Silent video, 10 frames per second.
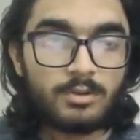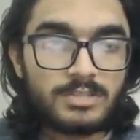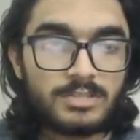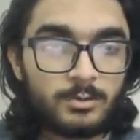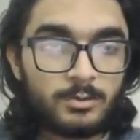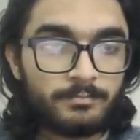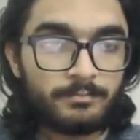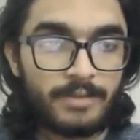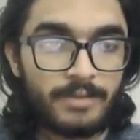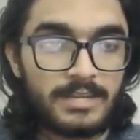shadow,
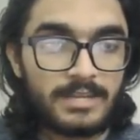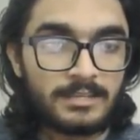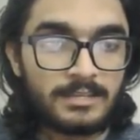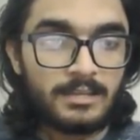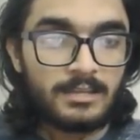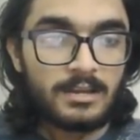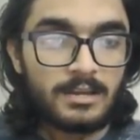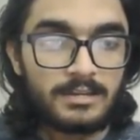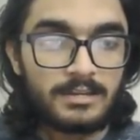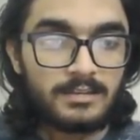padding,
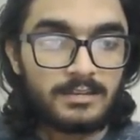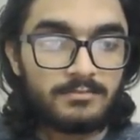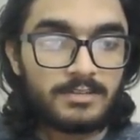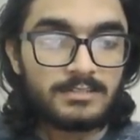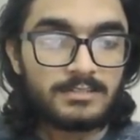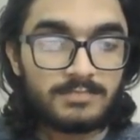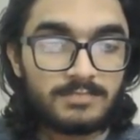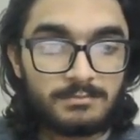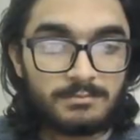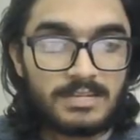container width,
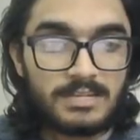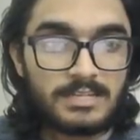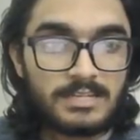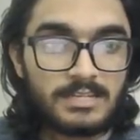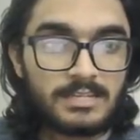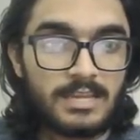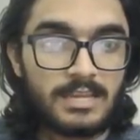visibility,